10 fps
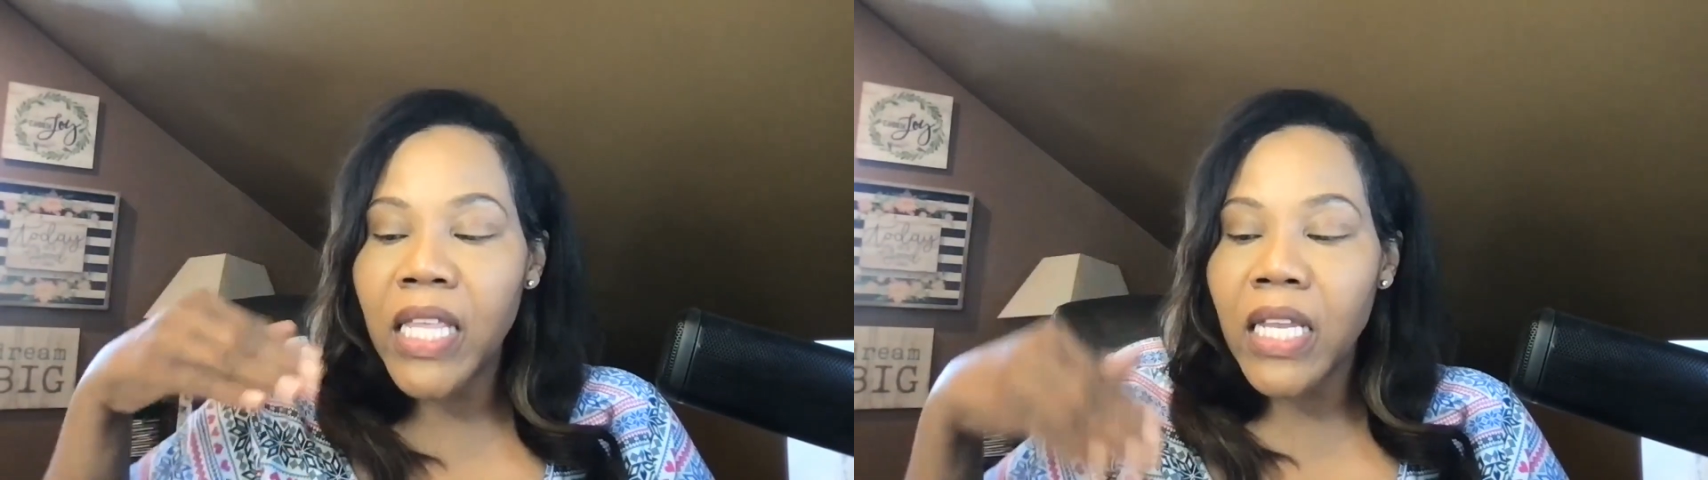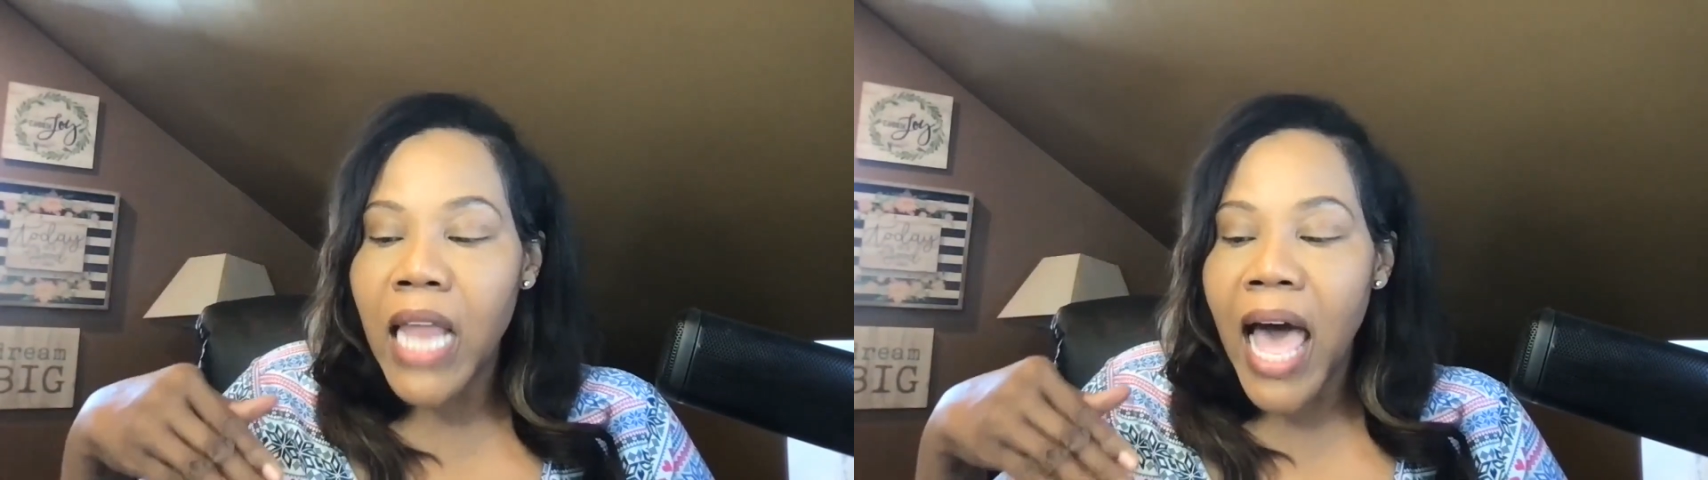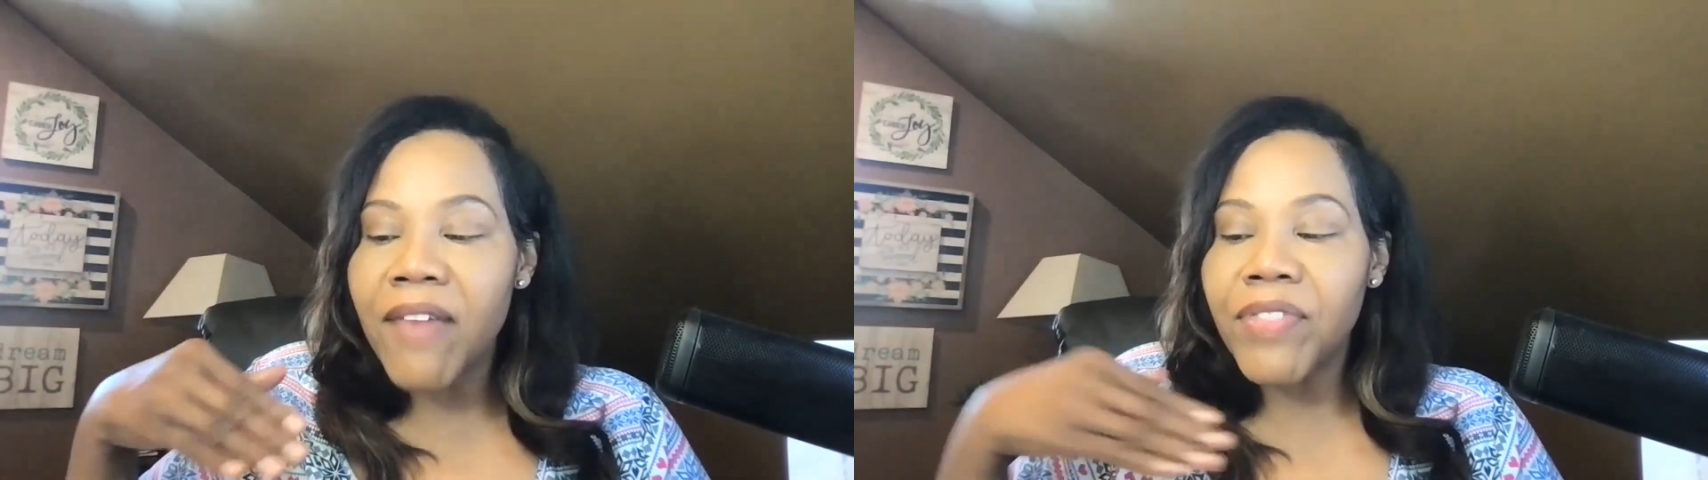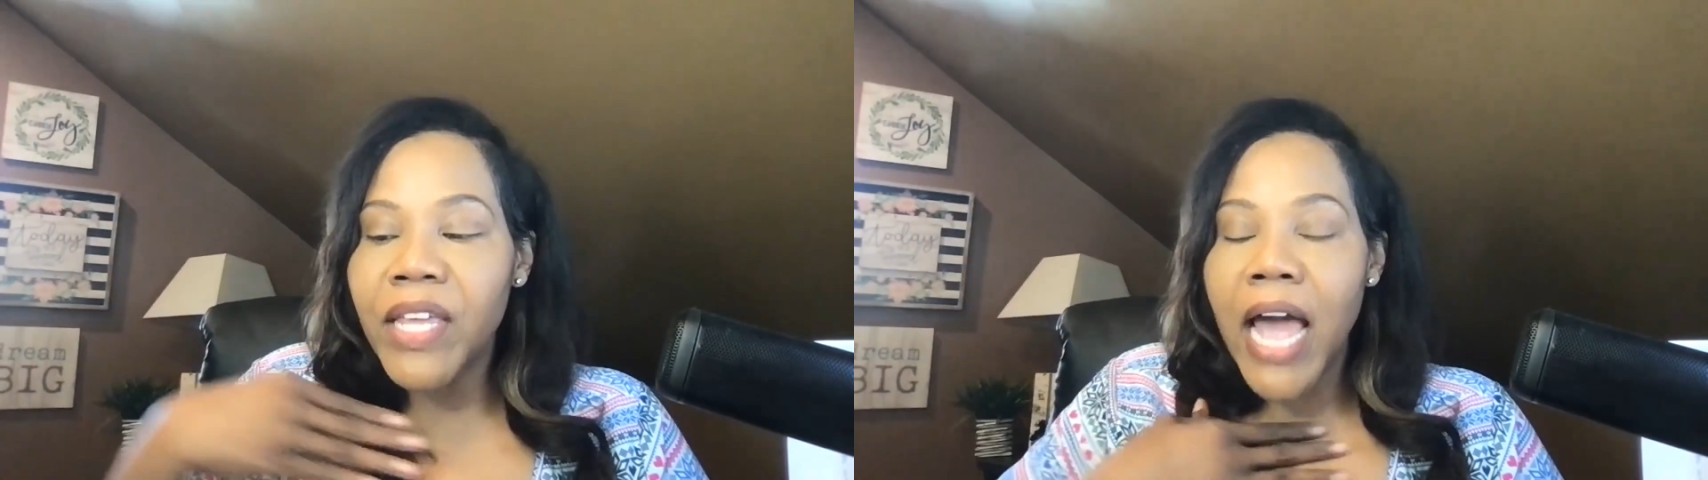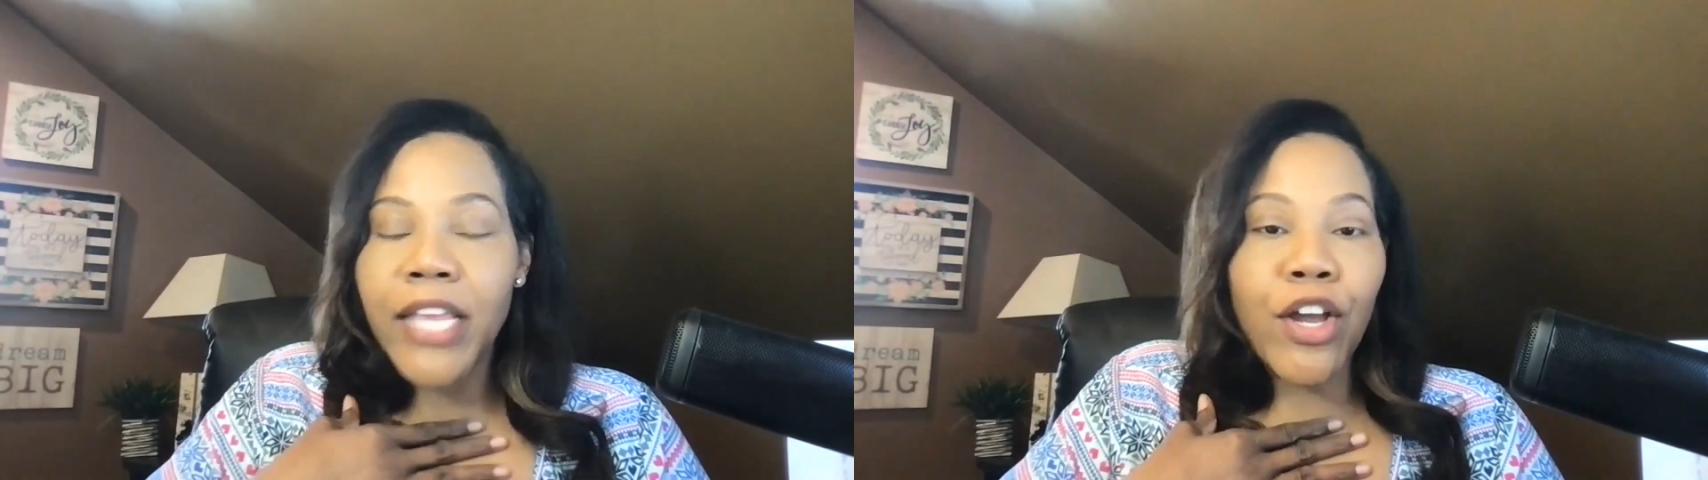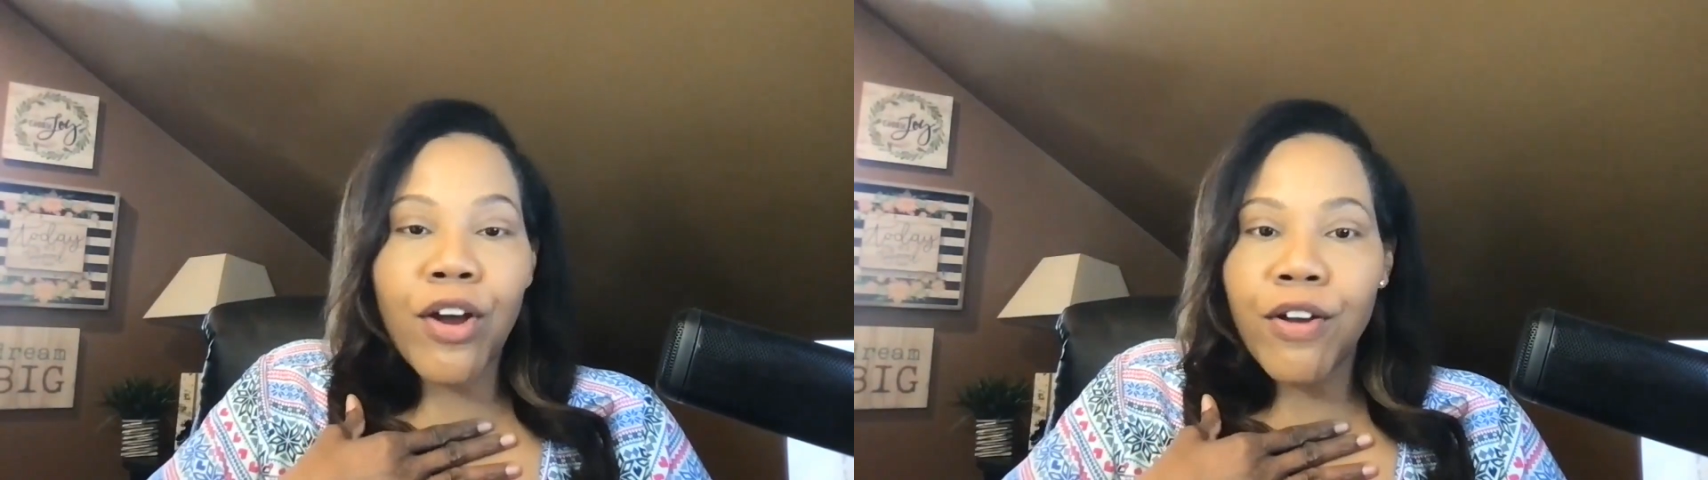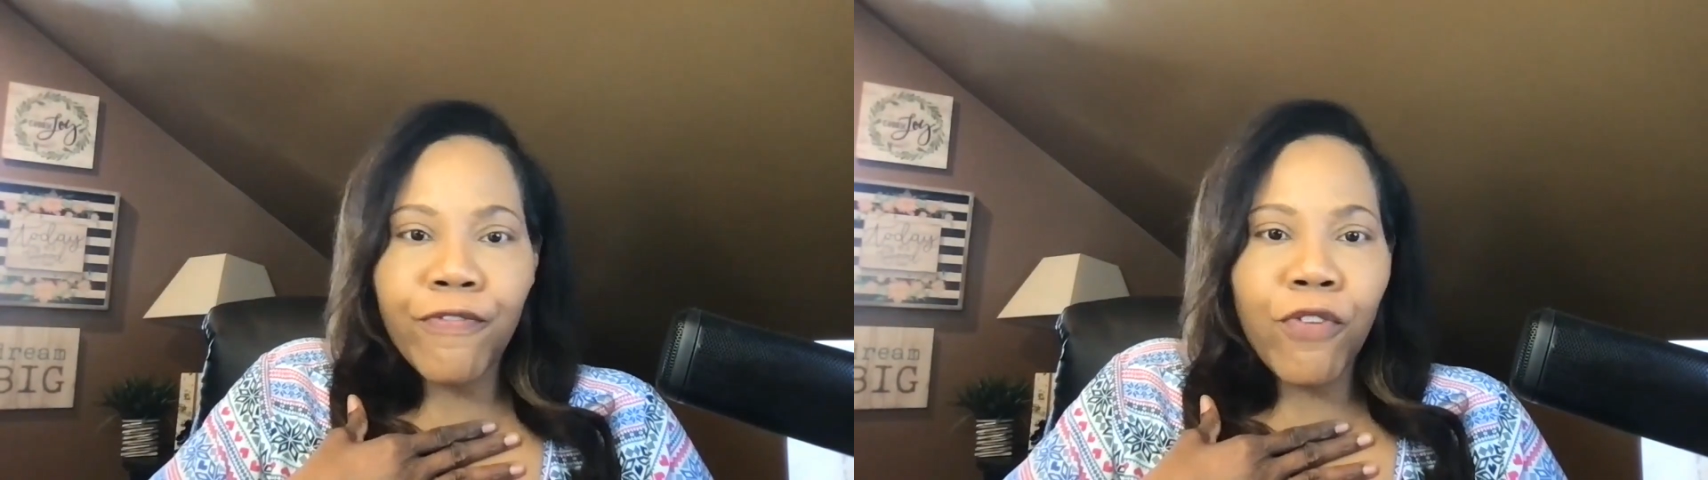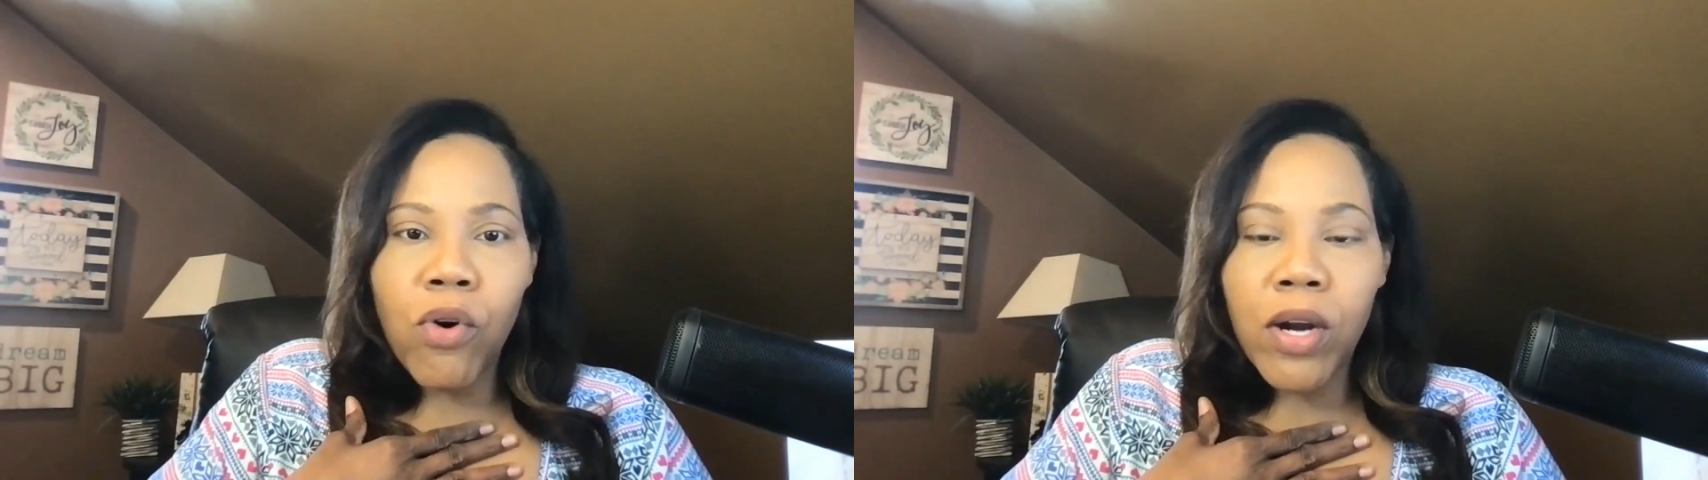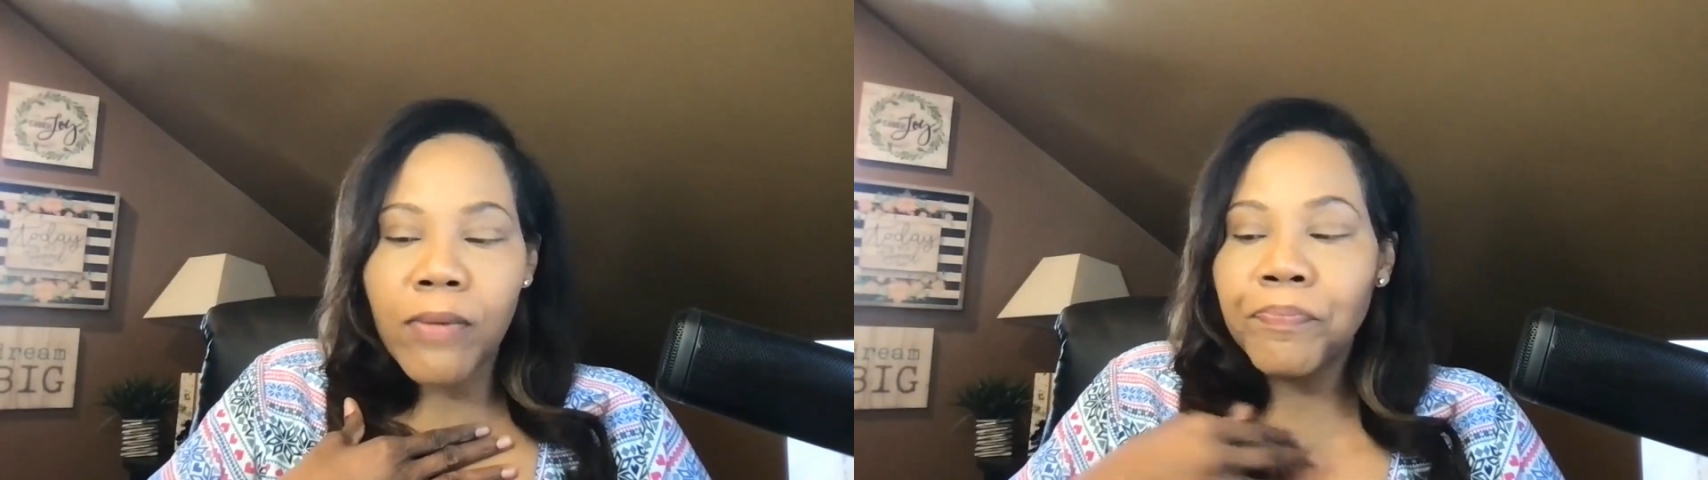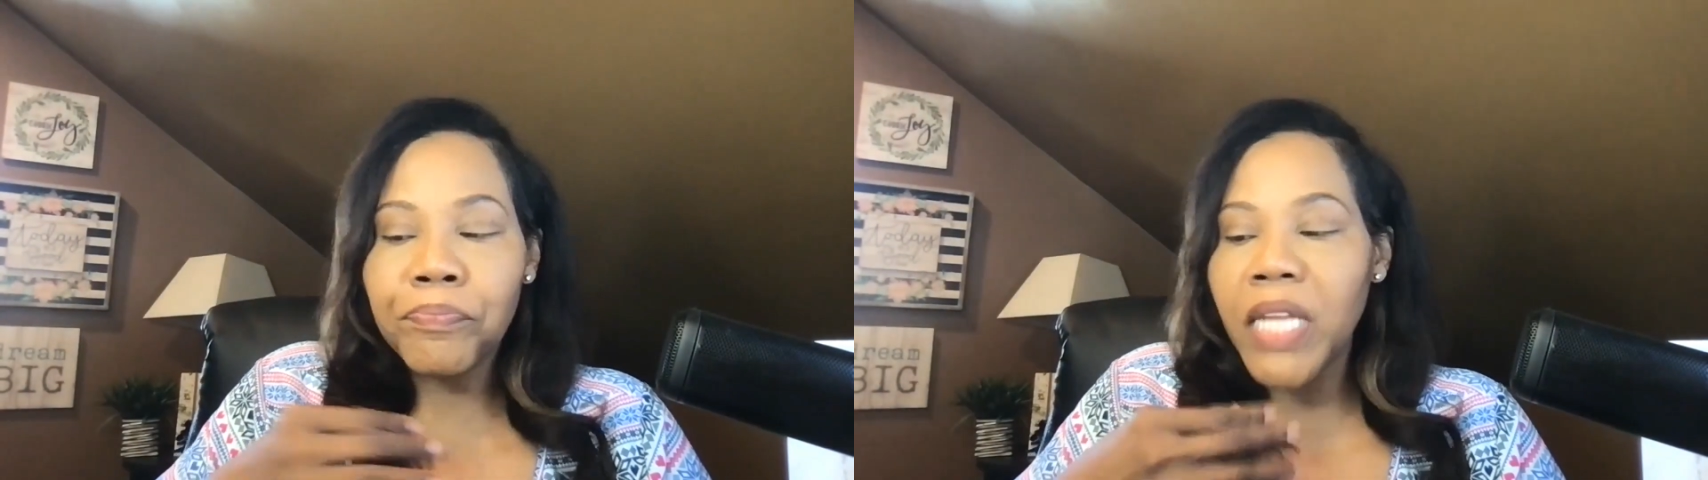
the life that I yearned for,